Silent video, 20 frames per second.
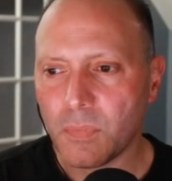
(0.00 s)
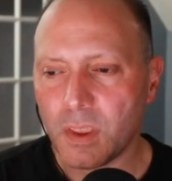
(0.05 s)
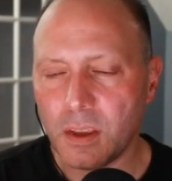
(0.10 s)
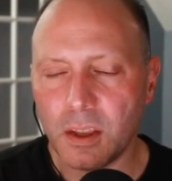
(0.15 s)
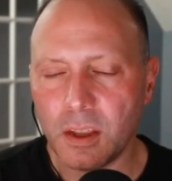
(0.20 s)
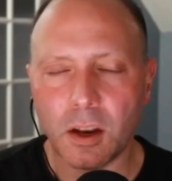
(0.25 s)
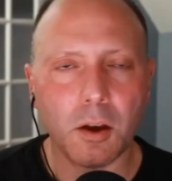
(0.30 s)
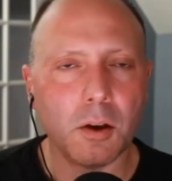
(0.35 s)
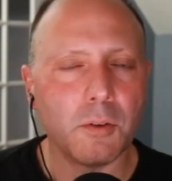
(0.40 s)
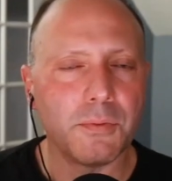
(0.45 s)

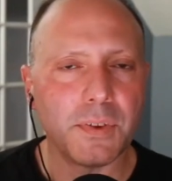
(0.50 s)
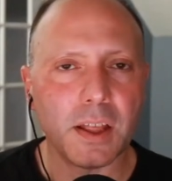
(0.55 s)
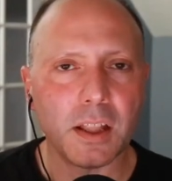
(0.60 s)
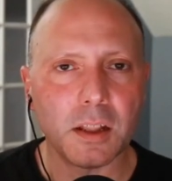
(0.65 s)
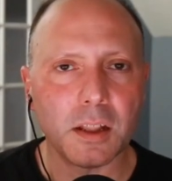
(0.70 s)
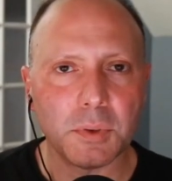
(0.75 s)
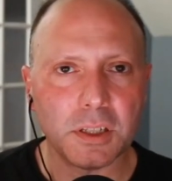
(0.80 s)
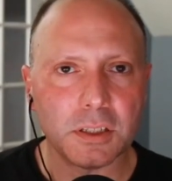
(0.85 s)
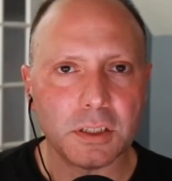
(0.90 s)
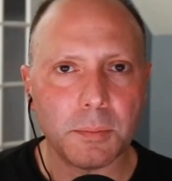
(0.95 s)
you know
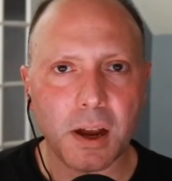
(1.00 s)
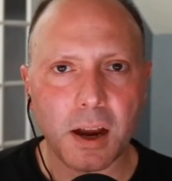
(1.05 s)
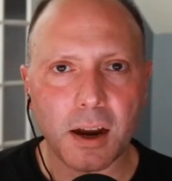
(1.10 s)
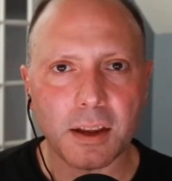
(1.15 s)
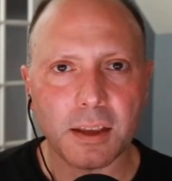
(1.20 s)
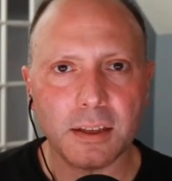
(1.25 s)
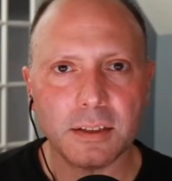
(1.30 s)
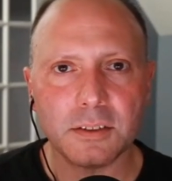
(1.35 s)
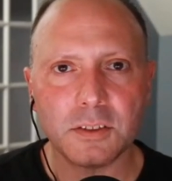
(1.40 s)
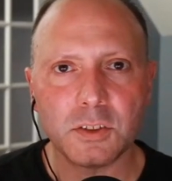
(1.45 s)
available in the
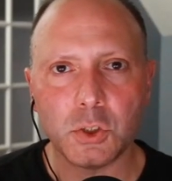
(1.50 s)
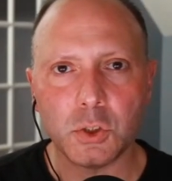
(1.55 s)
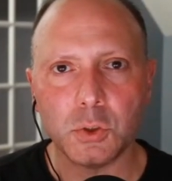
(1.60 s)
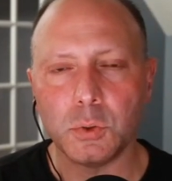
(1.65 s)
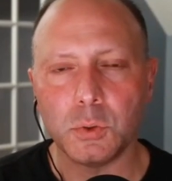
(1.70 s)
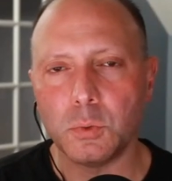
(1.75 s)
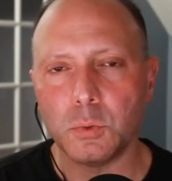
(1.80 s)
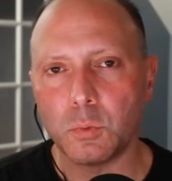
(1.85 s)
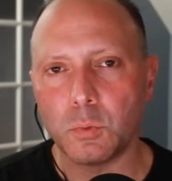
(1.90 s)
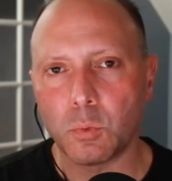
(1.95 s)
market
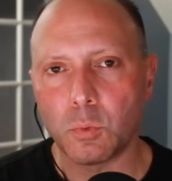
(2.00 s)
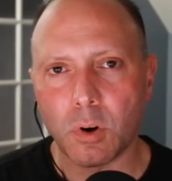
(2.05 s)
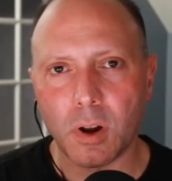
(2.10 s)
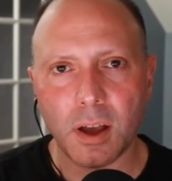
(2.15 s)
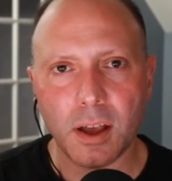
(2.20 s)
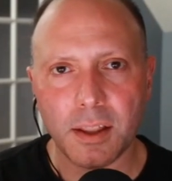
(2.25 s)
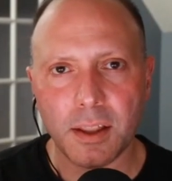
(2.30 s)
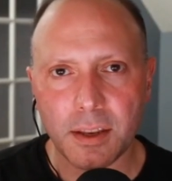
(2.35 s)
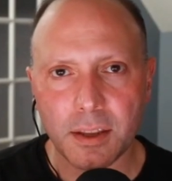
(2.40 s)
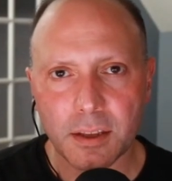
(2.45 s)
to
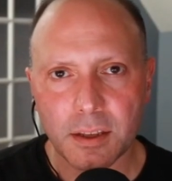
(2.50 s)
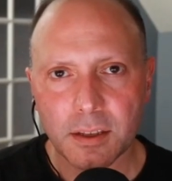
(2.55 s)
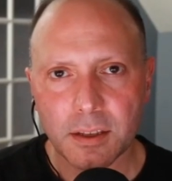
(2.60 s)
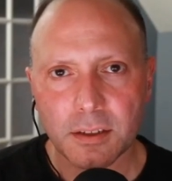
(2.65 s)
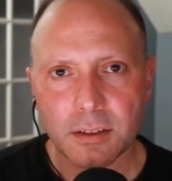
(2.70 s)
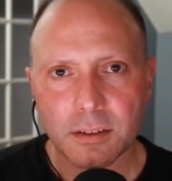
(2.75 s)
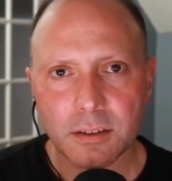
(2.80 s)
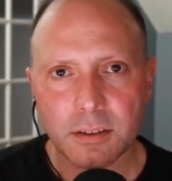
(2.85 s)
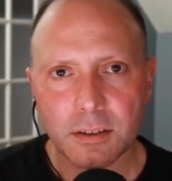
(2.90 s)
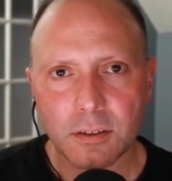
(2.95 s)
run
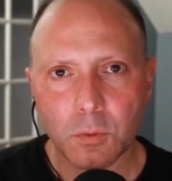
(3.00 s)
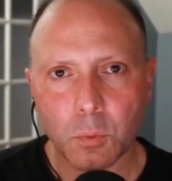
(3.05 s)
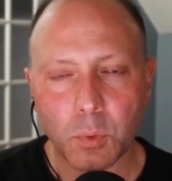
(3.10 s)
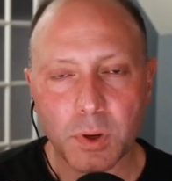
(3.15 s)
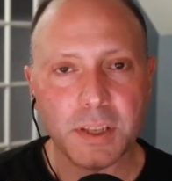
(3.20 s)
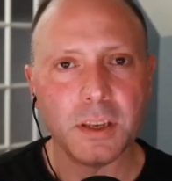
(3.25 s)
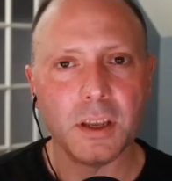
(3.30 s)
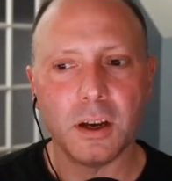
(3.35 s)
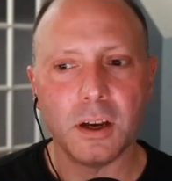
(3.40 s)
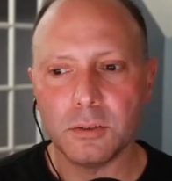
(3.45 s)

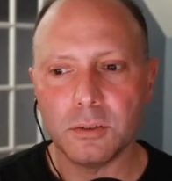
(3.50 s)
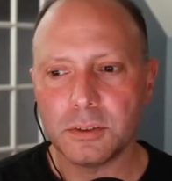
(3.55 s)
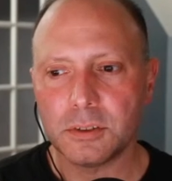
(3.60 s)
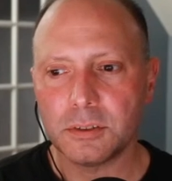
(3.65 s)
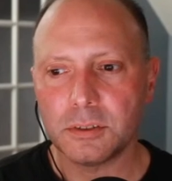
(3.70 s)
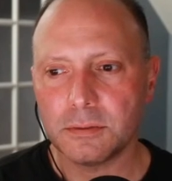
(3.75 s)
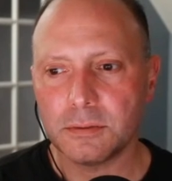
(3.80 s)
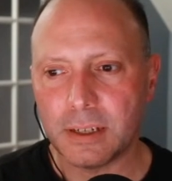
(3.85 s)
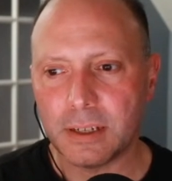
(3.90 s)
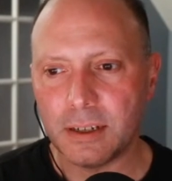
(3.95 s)

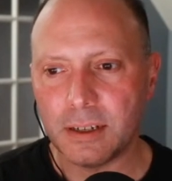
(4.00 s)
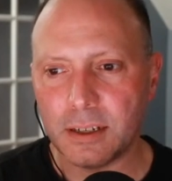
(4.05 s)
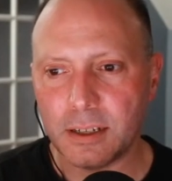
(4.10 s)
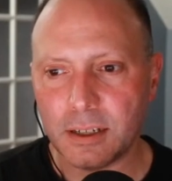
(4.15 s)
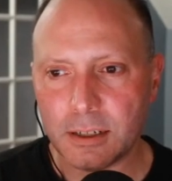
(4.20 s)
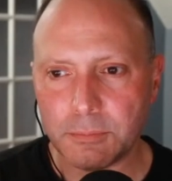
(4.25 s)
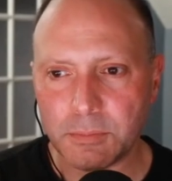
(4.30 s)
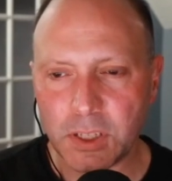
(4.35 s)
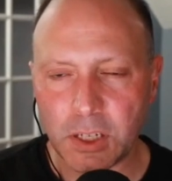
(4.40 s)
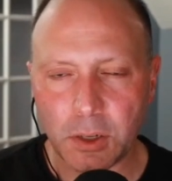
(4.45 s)
Windows.
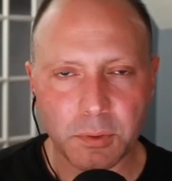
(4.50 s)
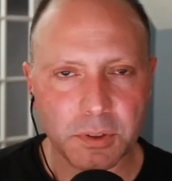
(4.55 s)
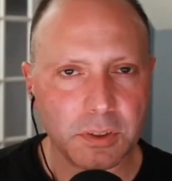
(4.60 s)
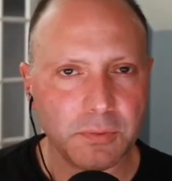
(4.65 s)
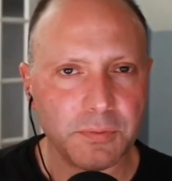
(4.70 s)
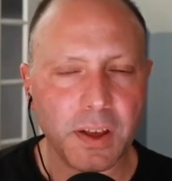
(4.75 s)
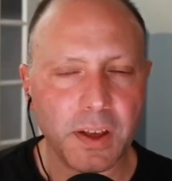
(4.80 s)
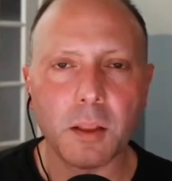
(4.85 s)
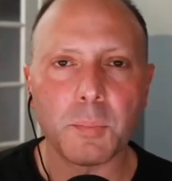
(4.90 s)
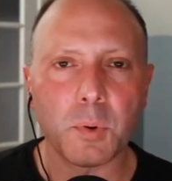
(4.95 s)
Um, you know, a
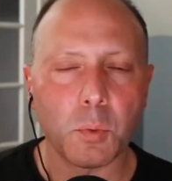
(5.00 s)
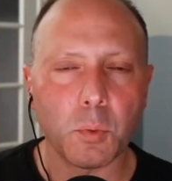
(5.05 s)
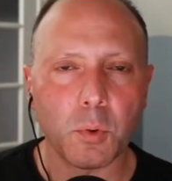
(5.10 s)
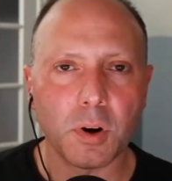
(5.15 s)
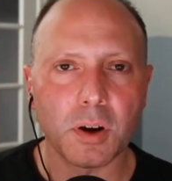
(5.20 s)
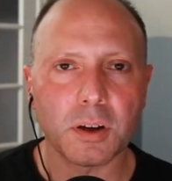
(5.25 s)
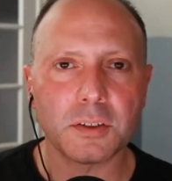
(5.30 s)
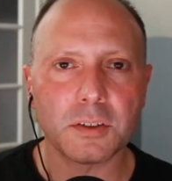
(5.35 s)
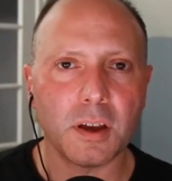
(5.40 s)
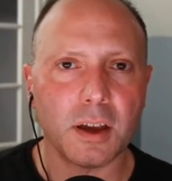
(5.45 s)
developer
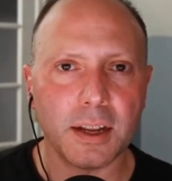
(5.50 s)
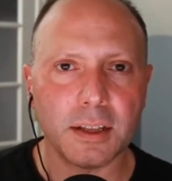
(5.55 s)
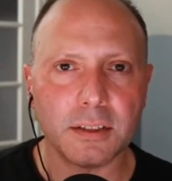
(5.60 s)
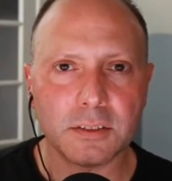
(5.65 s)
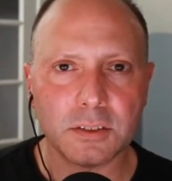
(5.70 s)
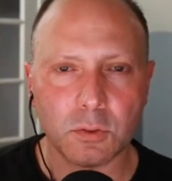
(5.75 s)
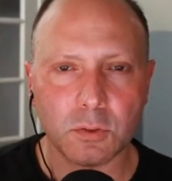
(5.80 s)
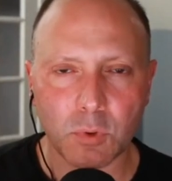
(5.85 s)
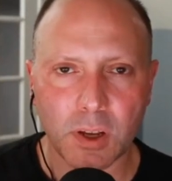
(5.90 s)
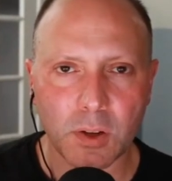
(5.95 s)
worked on
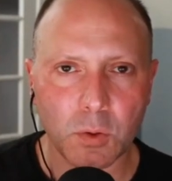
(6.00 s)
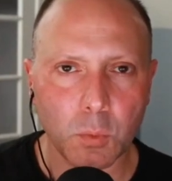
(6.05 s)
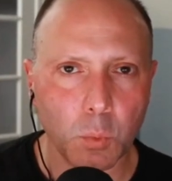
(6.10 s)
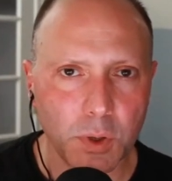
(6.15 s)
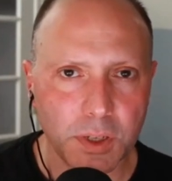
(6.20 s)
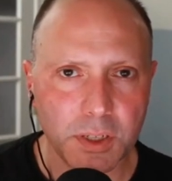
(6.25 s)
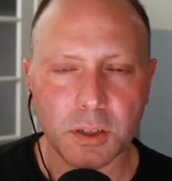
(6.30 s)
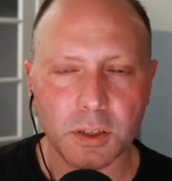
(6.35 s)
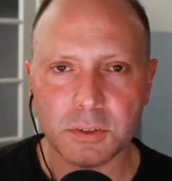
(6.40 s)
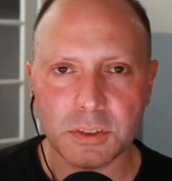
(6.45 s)
it to run
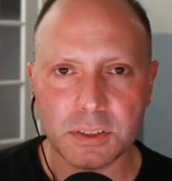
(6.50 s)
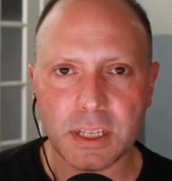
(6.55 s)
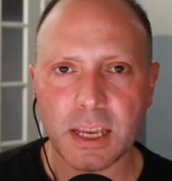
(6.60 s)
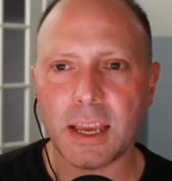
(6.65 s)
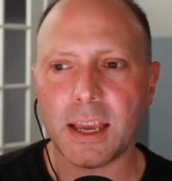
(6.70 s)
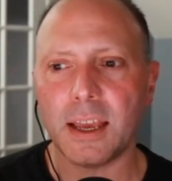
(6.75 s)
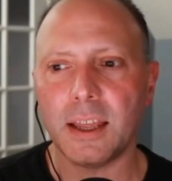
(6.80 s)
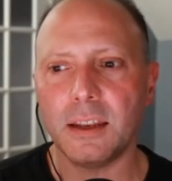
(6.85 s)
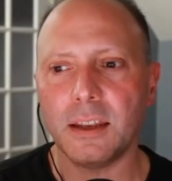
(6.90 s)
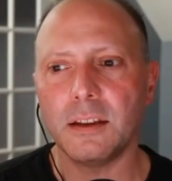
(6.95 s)
Windows
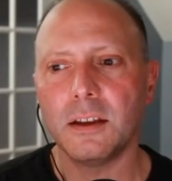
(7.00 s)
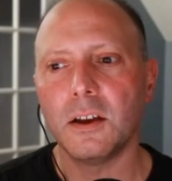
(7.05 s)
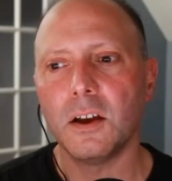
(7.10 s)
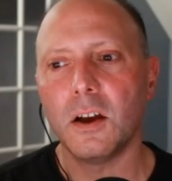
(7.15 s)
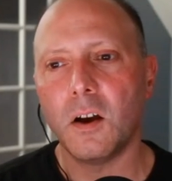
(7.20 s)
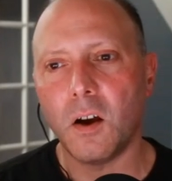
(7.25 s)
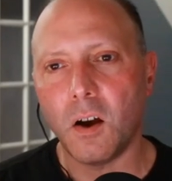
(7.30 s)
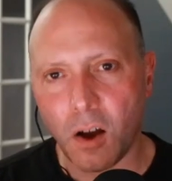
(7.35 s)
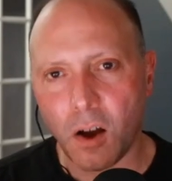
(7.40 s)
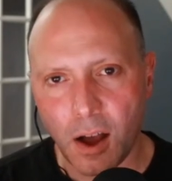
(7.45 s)
10
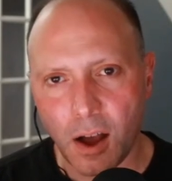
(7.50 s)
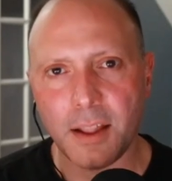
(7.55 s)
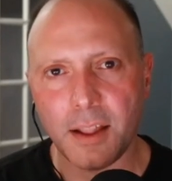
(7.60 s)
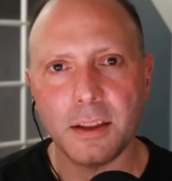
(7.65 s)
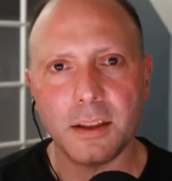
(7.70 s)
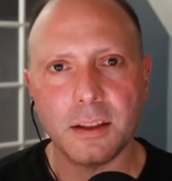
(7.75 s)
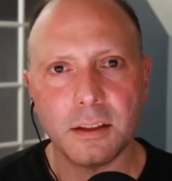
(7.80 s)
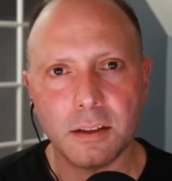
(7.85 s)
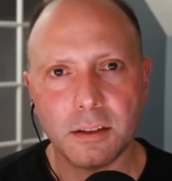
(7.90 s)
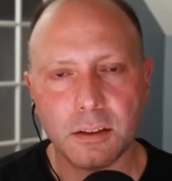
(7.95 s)

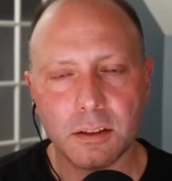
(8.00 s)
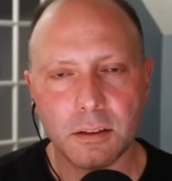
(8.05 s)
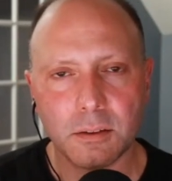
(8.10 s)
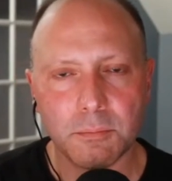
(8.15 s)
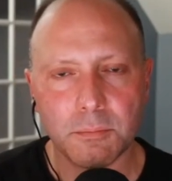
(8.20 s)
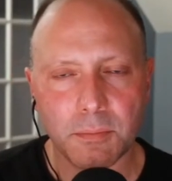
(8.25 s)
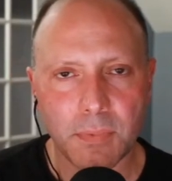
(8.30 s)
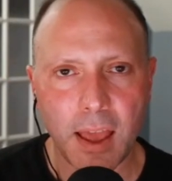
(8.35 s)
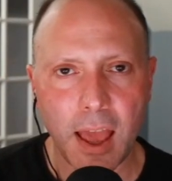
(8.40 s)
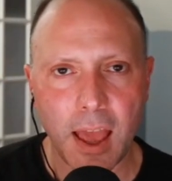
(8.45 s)
on
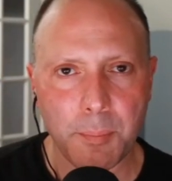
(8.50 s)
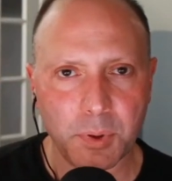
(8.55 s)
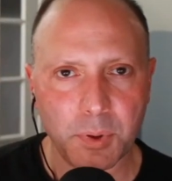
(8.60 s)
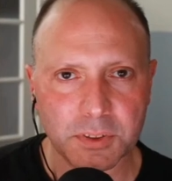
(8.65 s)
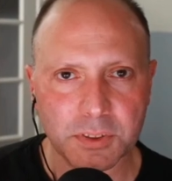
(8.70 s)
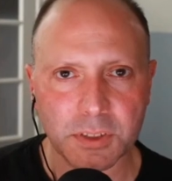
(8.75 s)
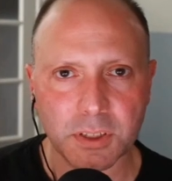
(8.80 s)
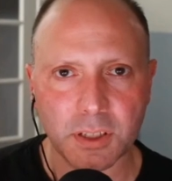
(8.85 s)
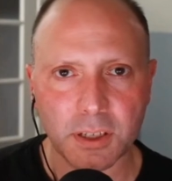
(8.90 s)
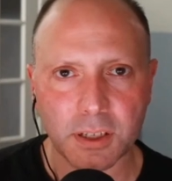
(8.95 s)
Apple
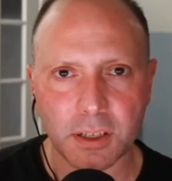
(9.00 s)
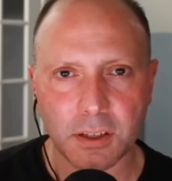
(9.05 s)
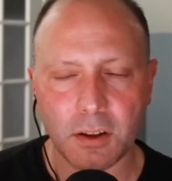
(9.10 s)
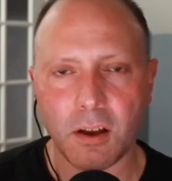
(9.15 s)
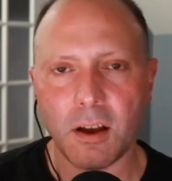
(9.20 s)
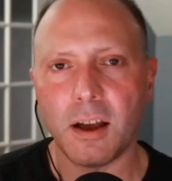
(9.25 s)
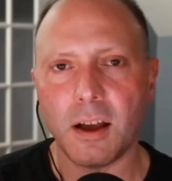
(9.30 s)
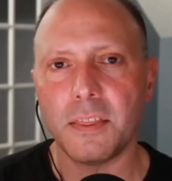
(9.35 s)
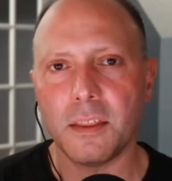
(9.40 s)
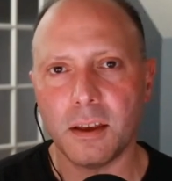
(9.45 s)
Silicon
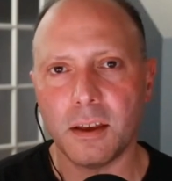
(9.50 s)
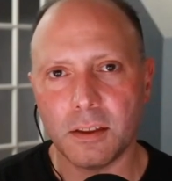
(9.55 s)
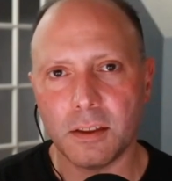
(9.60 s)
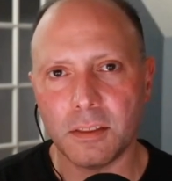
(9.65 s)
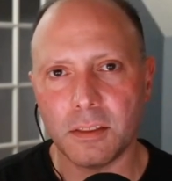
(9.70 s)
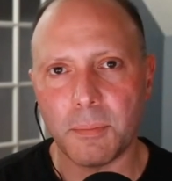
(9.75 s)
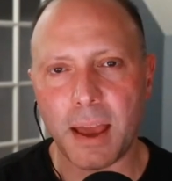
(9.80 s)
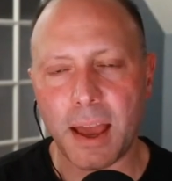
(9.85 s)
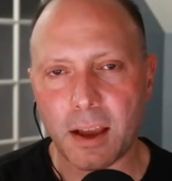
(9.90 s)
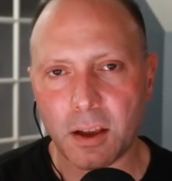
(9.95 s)
on the
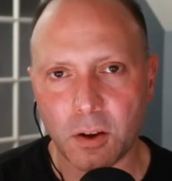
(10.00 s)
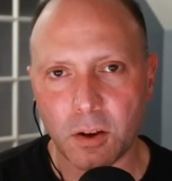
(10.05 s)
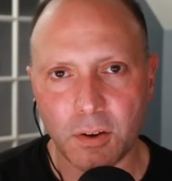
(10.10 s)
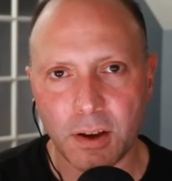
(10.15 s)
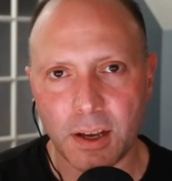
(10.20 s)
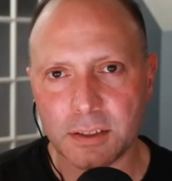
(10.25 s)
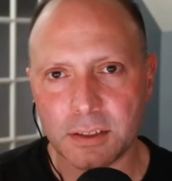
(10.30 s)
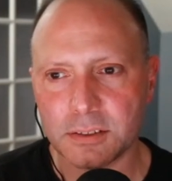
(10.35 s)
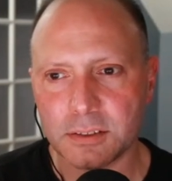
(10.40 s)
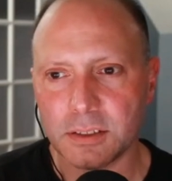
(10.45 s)
the Mac
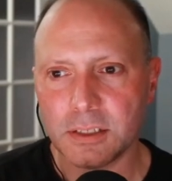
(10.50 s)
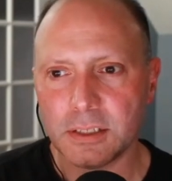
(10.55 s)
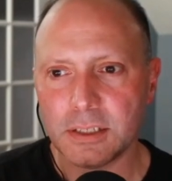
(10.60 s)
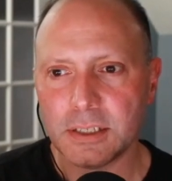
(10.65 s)
OS